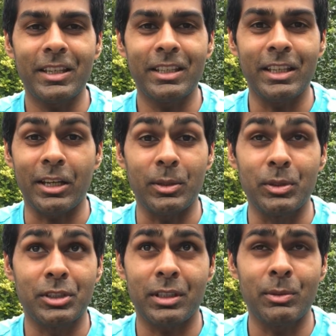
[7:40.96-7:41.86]
Yeah, it
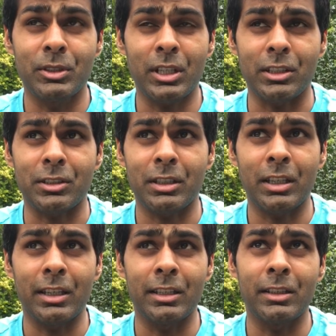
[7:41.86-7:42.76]
was nuts,
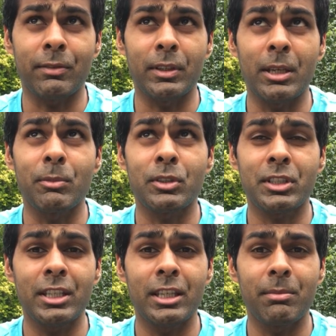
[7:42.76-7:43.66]
and for them to
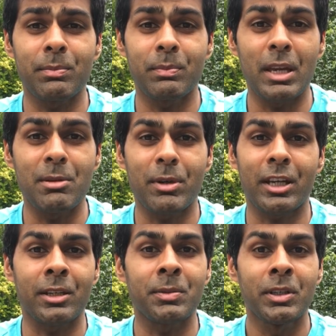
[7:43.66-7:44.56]
see their main
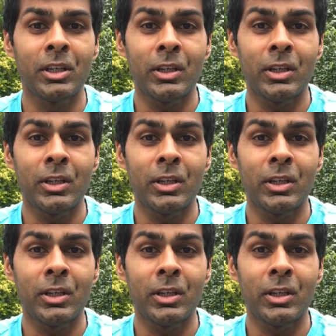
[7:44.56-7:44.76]
man